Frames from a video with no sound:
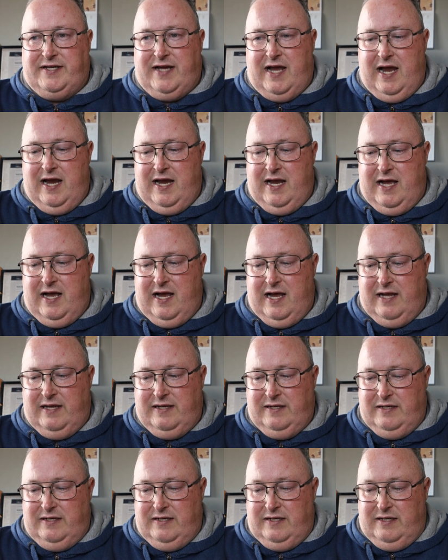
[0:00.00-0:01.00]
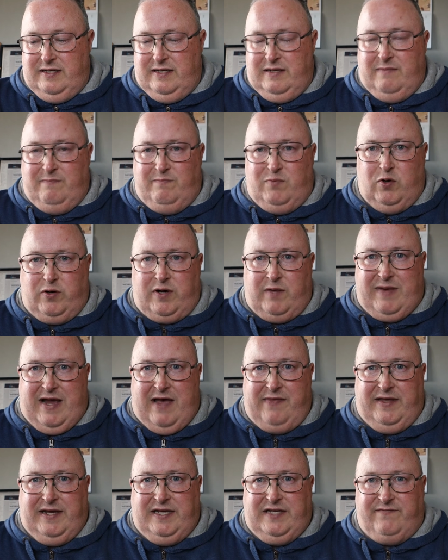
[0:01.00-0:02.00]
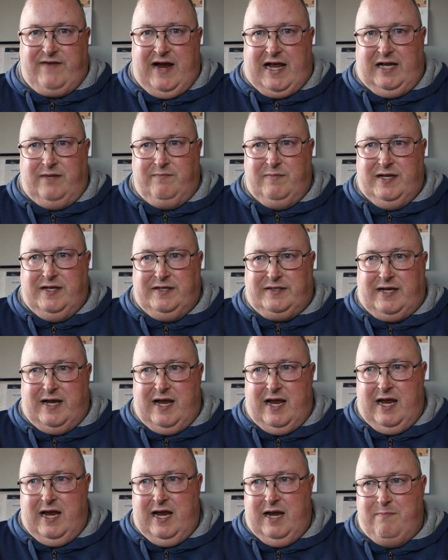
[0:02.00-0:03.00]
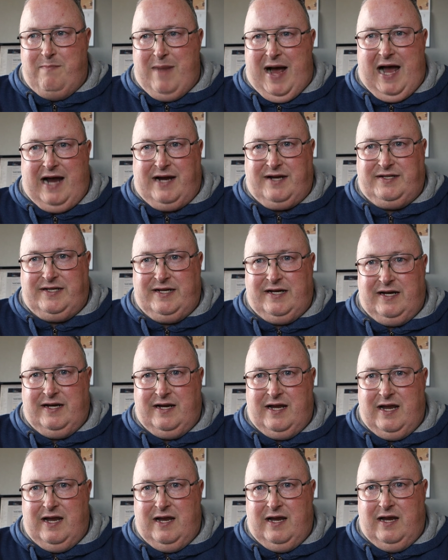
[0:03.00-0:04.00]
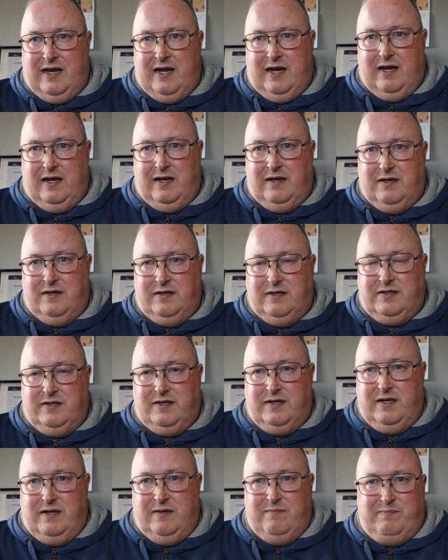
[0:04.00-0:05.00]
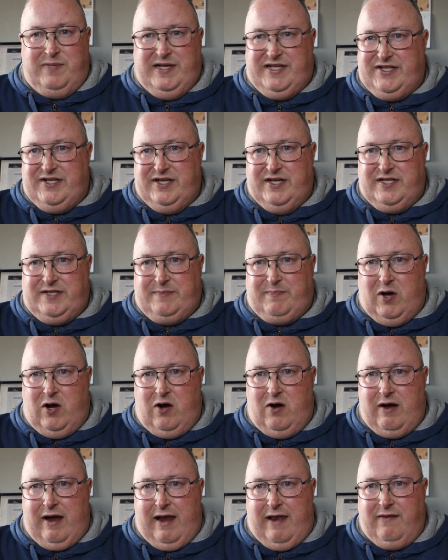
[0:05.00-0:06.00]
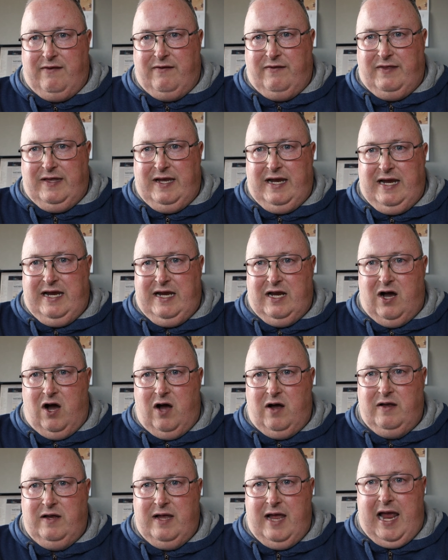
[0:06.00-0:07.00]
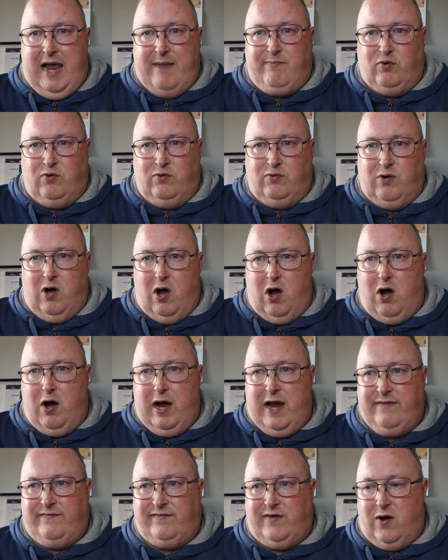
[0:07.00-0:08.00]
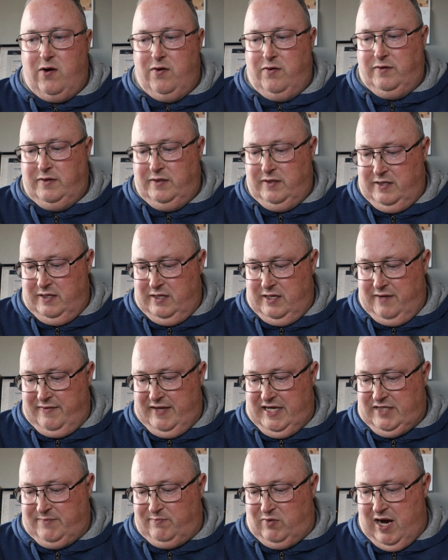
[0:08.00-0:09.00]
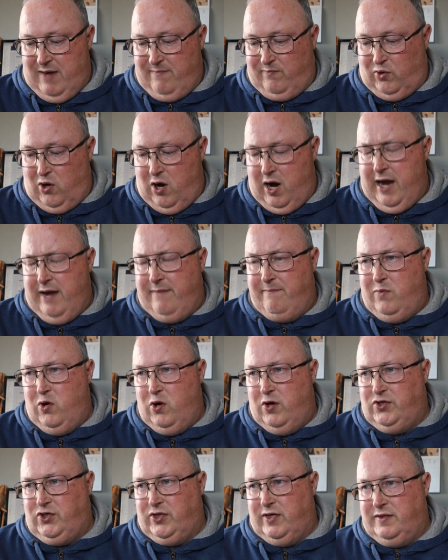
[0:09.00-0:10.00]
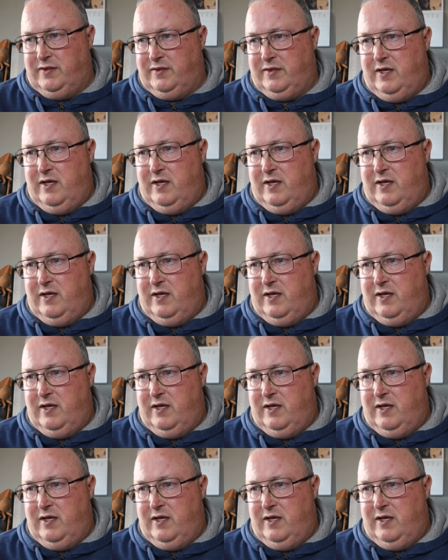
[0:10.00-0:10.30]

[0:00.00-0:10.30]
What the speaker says: a book about the development and marketing and business behind the Apple iPhone, and that's by Brian Merchant.